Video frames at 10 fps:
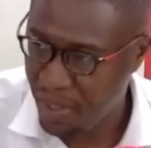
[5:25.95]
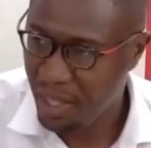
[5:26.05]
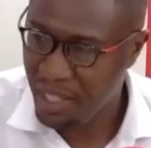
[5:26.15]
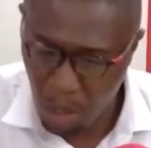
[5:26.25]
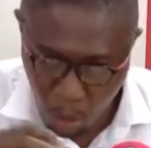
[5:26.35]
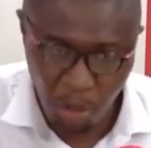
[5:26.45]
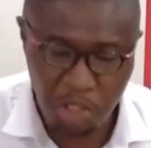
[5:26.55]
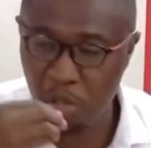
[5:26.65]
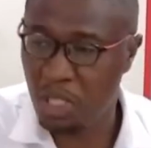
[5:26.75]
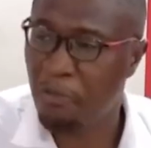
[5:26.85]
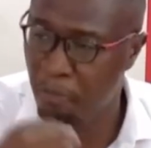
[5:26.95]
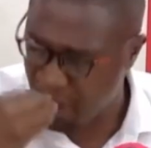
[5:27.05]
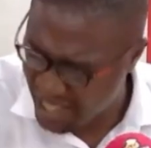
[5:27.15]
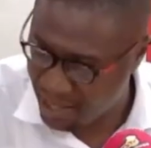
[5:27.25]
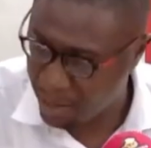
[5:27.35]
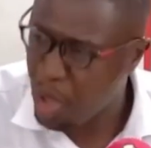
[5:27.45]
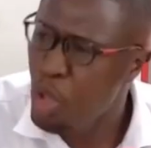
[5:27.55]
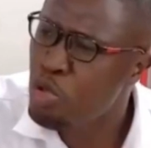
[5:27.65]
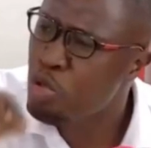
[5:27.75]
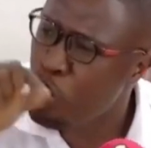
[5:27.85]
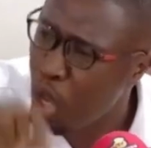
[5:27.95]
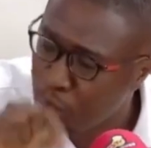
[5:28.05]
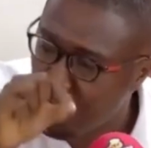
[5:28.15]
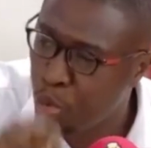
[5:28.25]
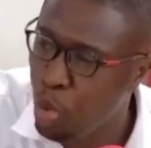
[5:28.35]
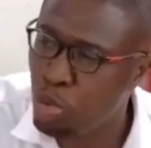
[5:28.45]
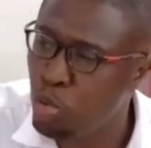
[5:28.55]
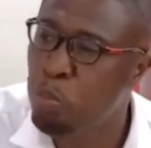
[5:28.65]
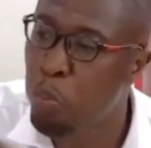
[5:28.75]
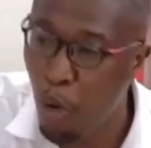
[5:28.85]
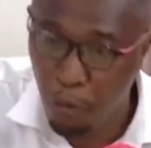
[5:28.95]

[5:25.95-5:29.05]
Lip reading: Your coach, Joseph Paintsil, sources close to both